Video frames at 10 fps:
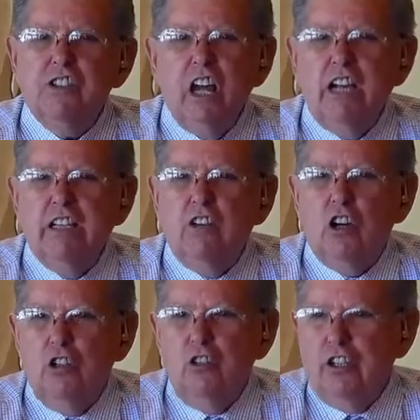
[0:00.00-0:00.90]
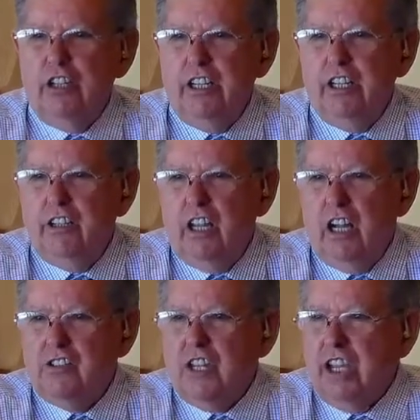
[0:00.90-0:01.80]
not included in
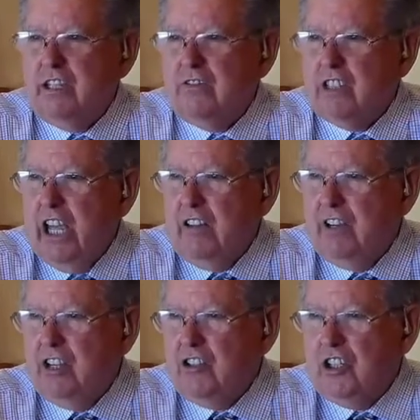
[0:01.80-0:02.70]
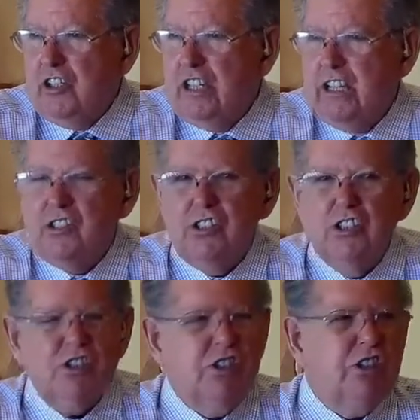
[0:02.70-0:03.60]
God's act of salvation. That's
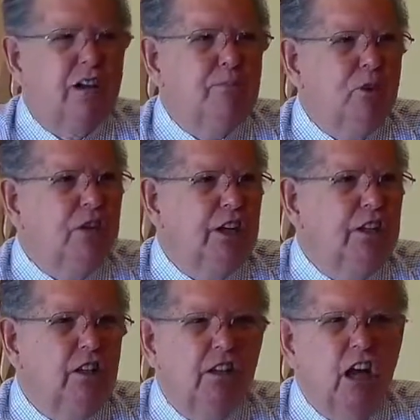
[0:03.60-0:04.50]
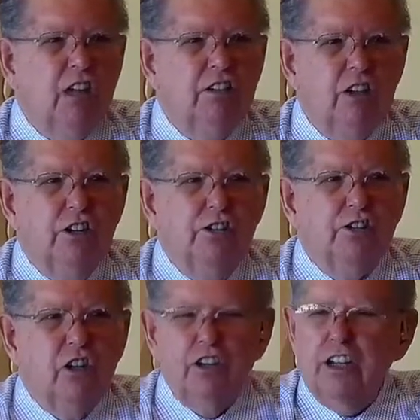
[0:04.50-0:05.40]
just a separate thing that God does
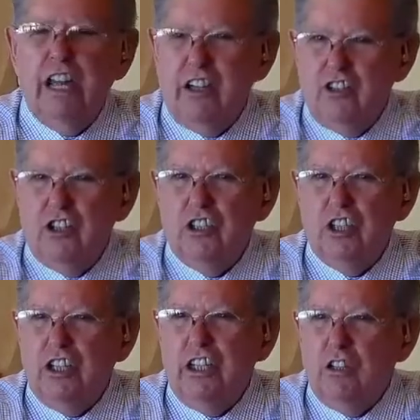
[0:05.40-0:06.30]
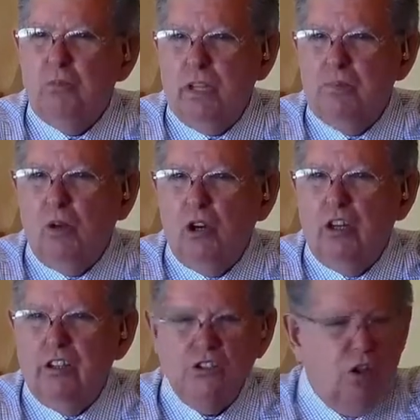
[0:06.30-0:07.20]
on occasion to heal people
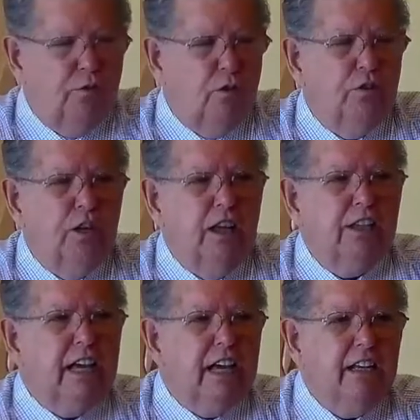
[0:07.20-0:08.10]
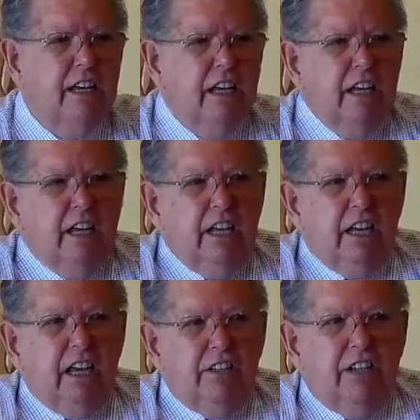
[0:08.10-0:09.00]
and so forth like that.
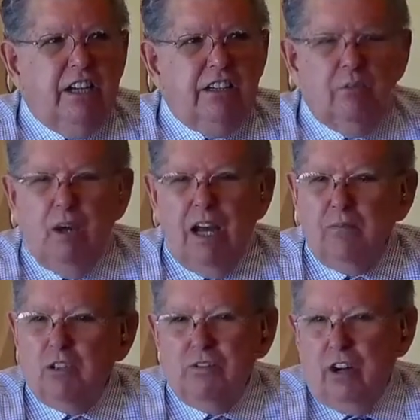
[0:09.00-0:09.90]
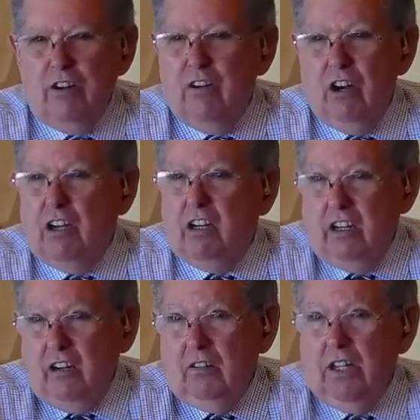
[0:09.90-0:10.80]
And yet the Bible's very, very
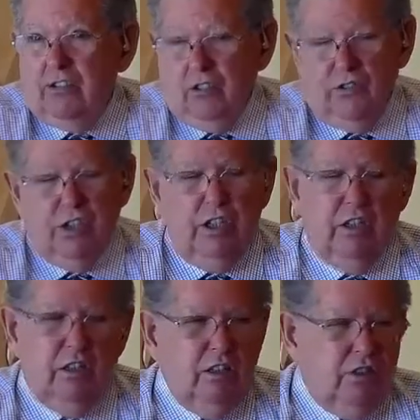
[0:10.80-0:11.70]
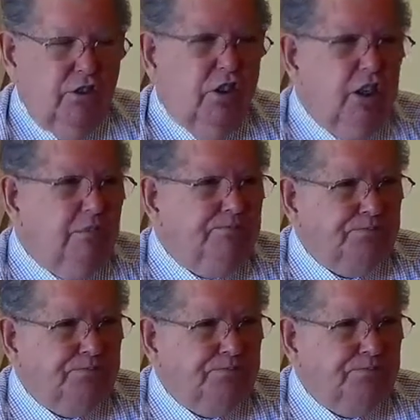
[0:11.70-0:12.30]
clear, as you'll see in the little sheet